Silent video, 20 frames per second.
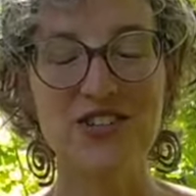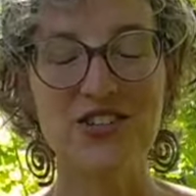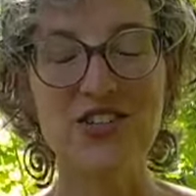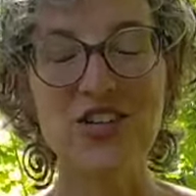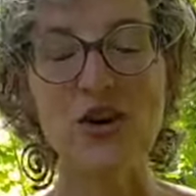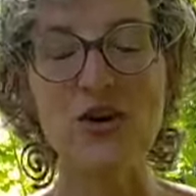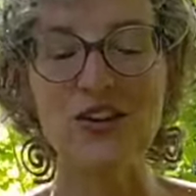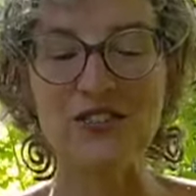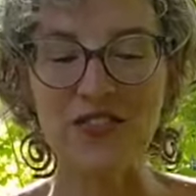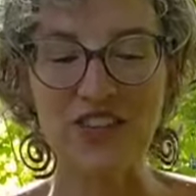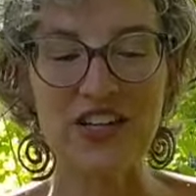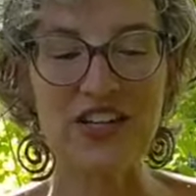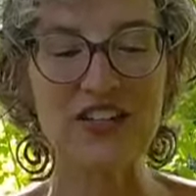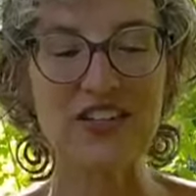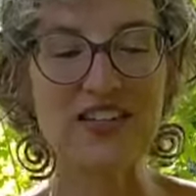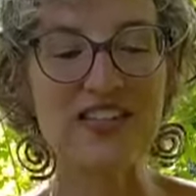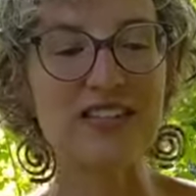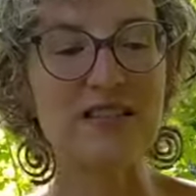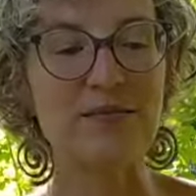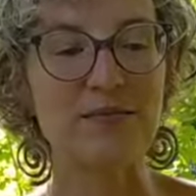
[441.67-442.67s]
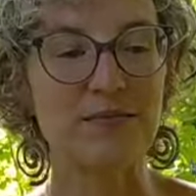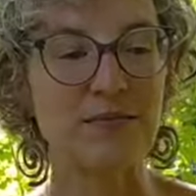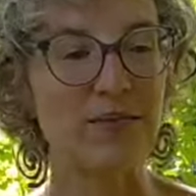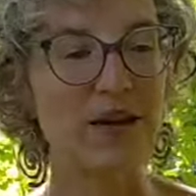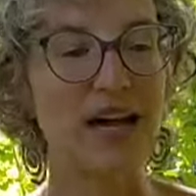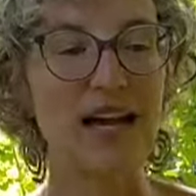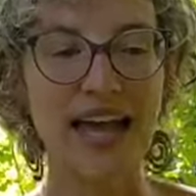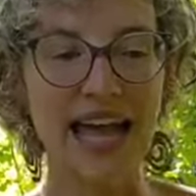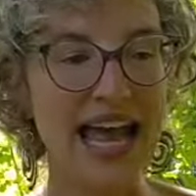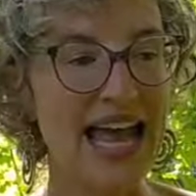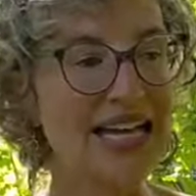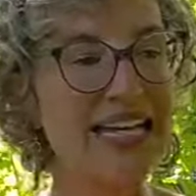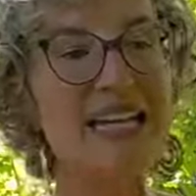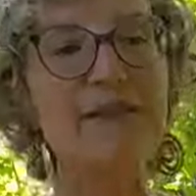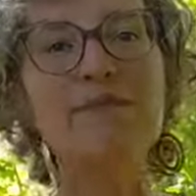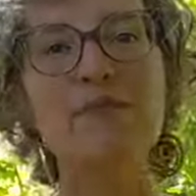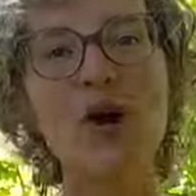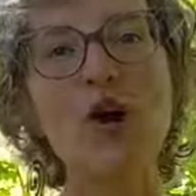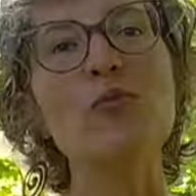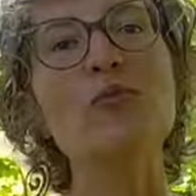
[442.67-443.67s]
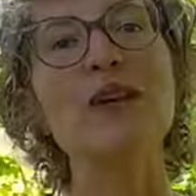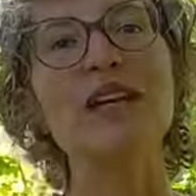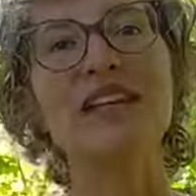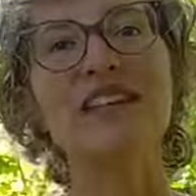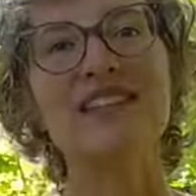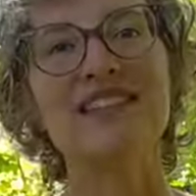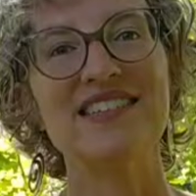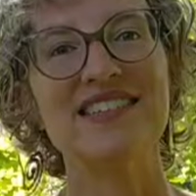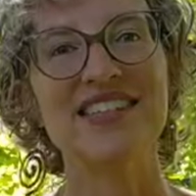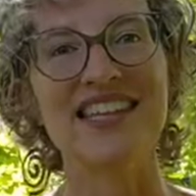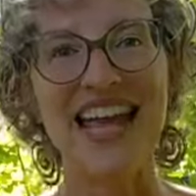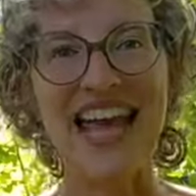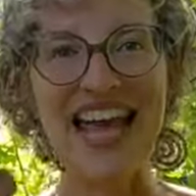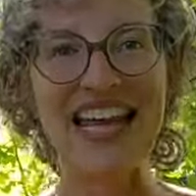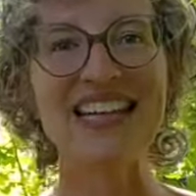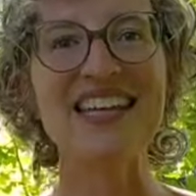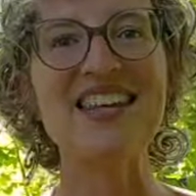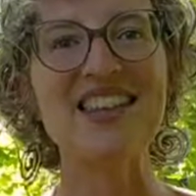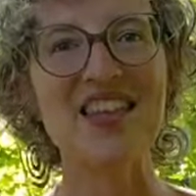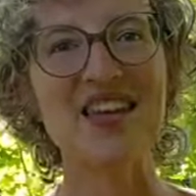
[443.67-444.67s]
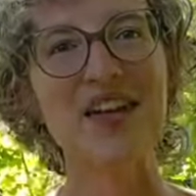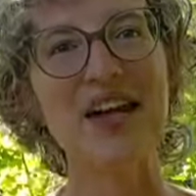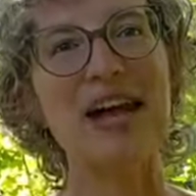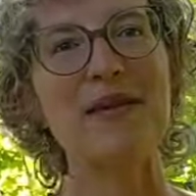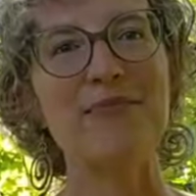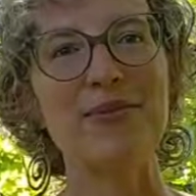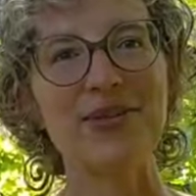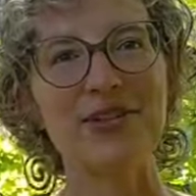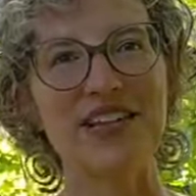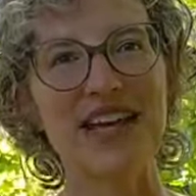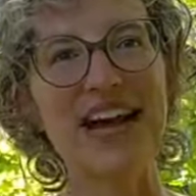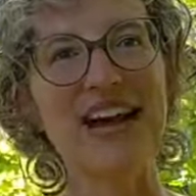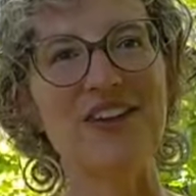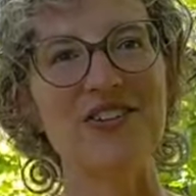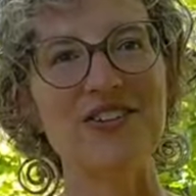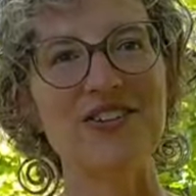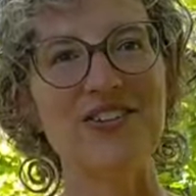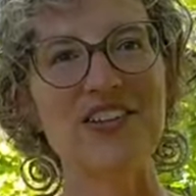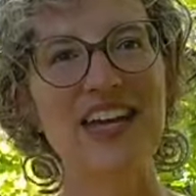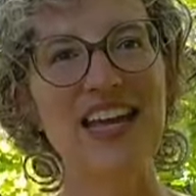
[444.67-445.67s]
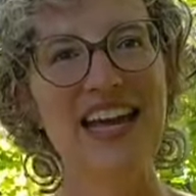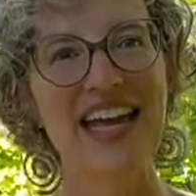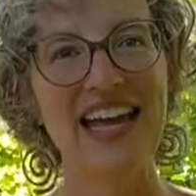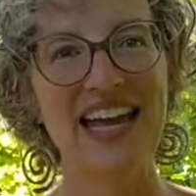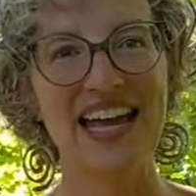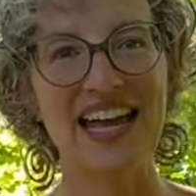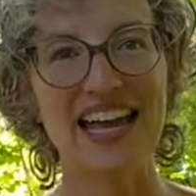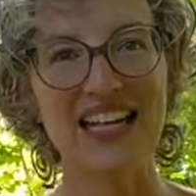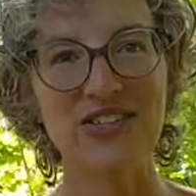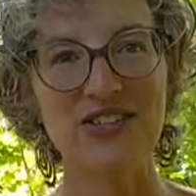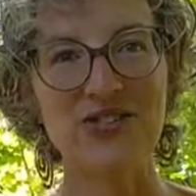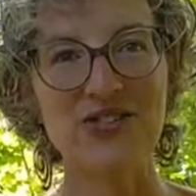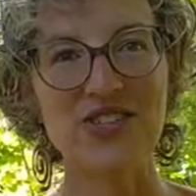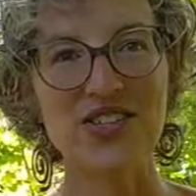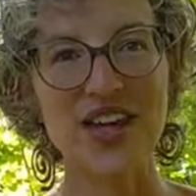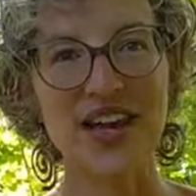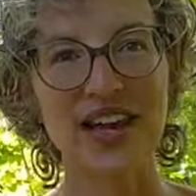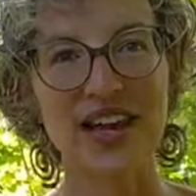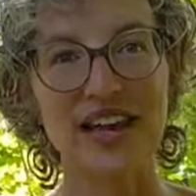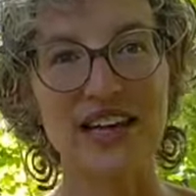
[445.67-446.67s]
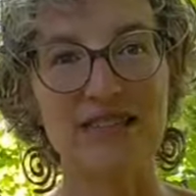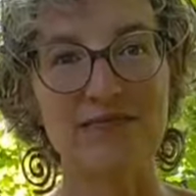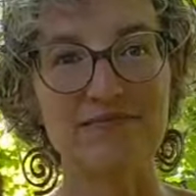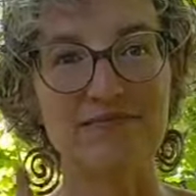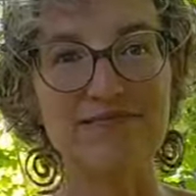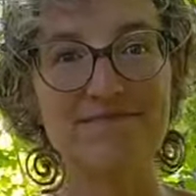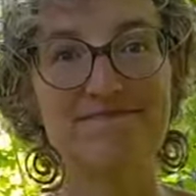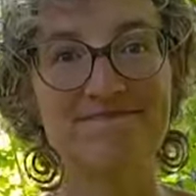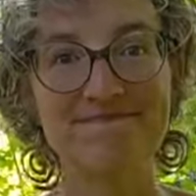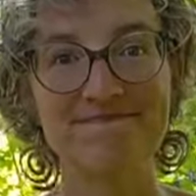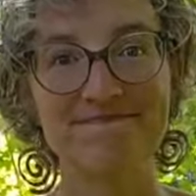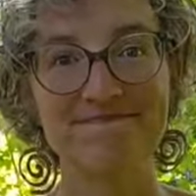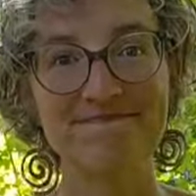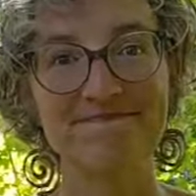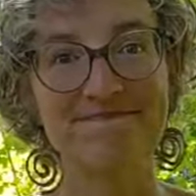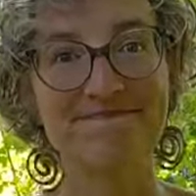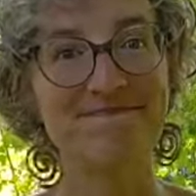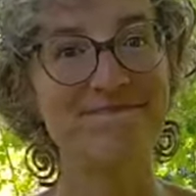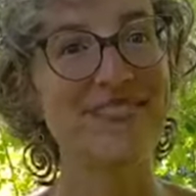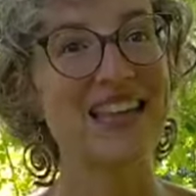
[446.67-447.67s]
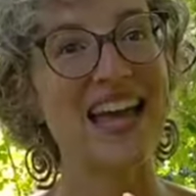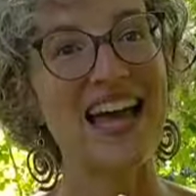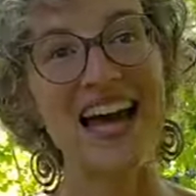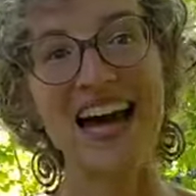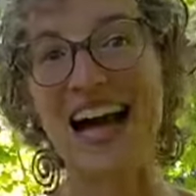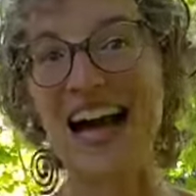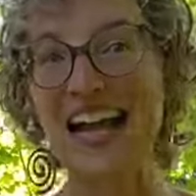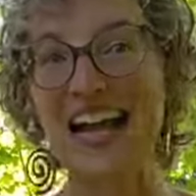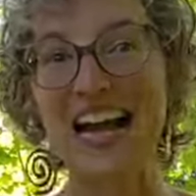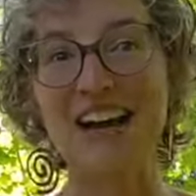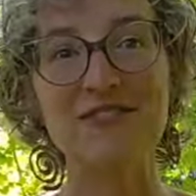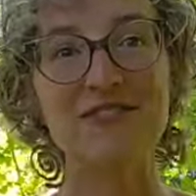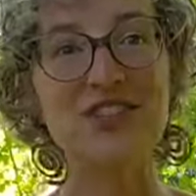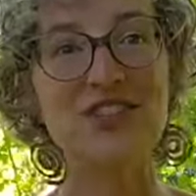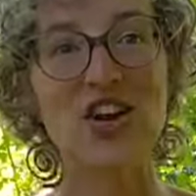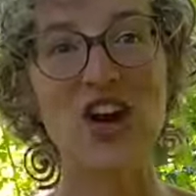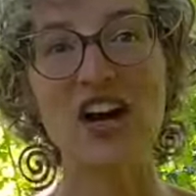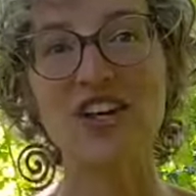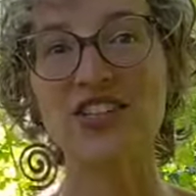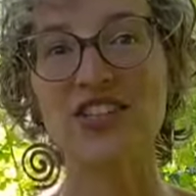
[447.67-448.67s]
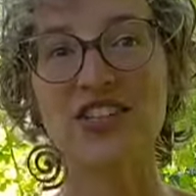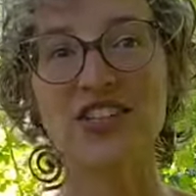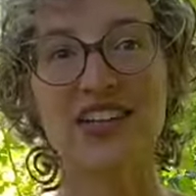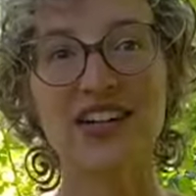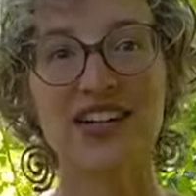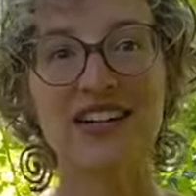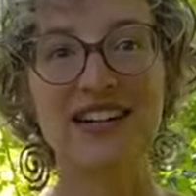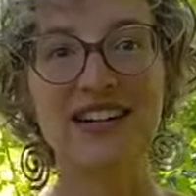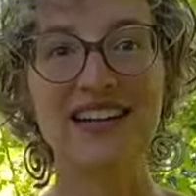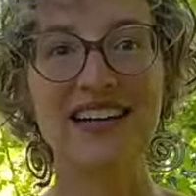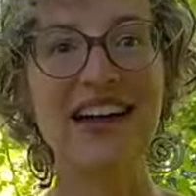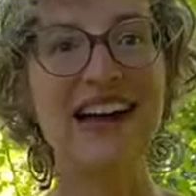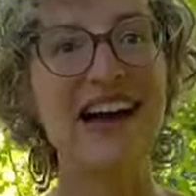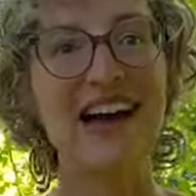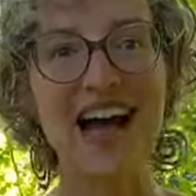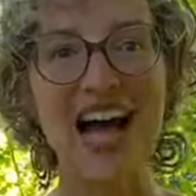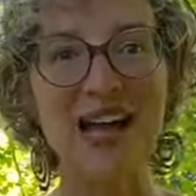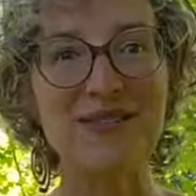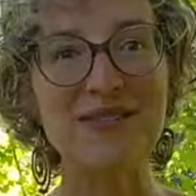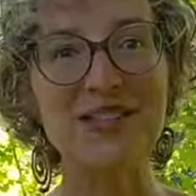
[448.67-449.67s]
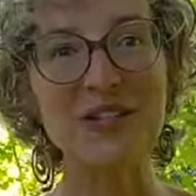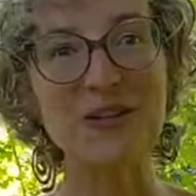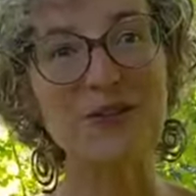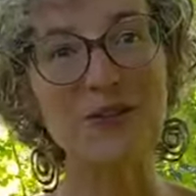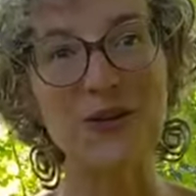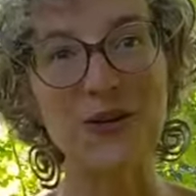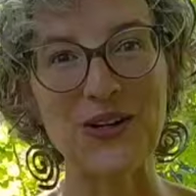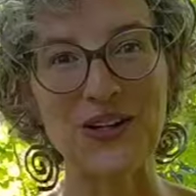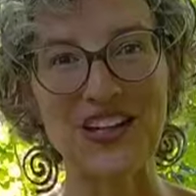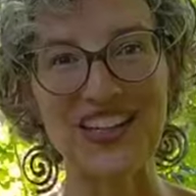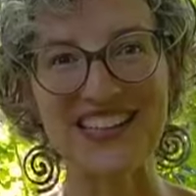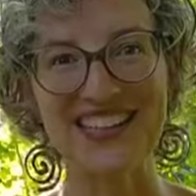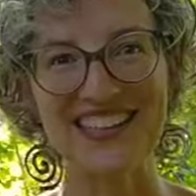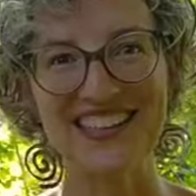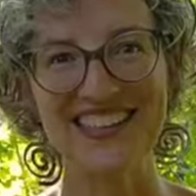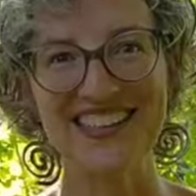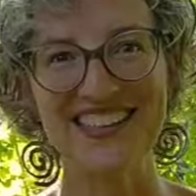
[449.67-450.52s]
So if there is any moment, anything I put out, and you say, I have to talk to her, I'm here for it.